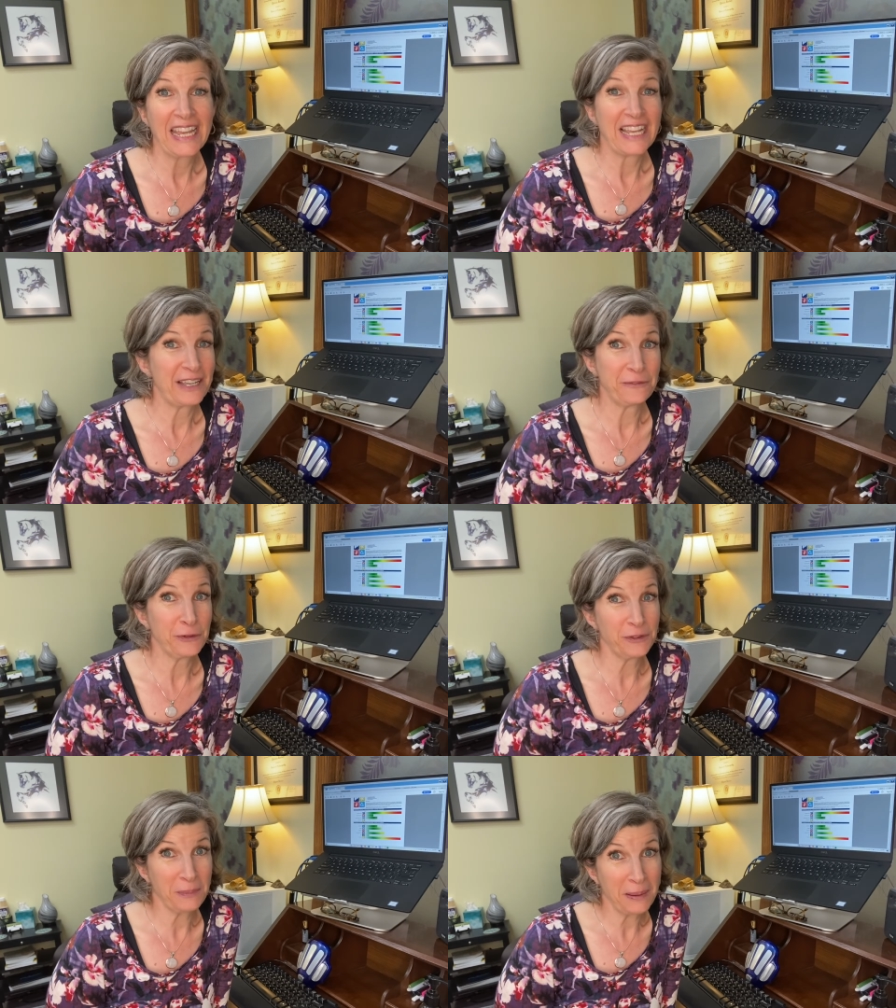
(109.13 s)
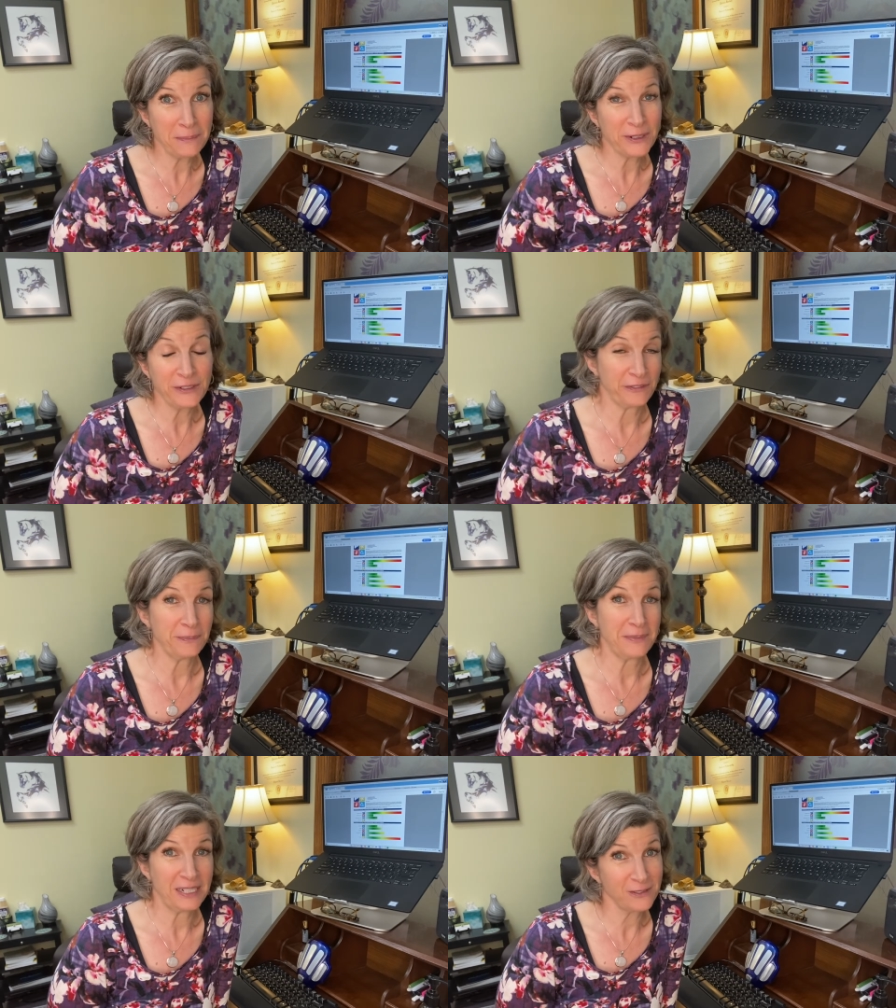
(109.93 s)
If you remember
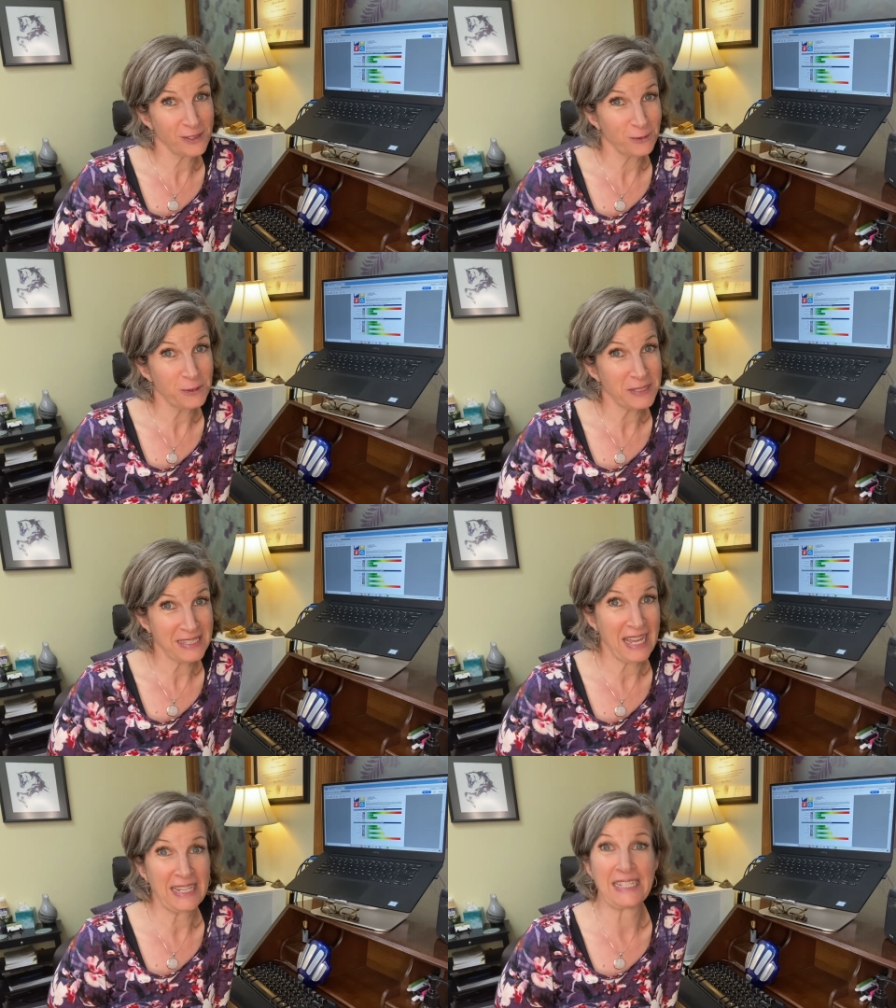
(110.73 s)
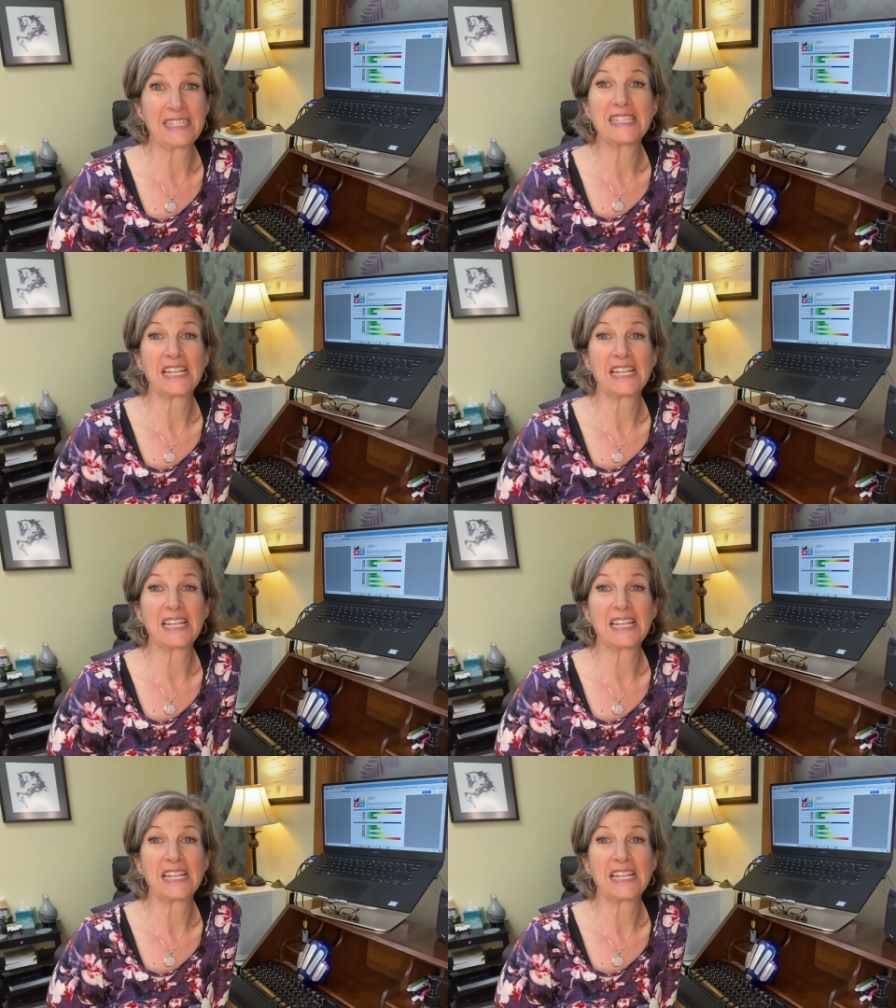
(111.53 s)
from middle school science,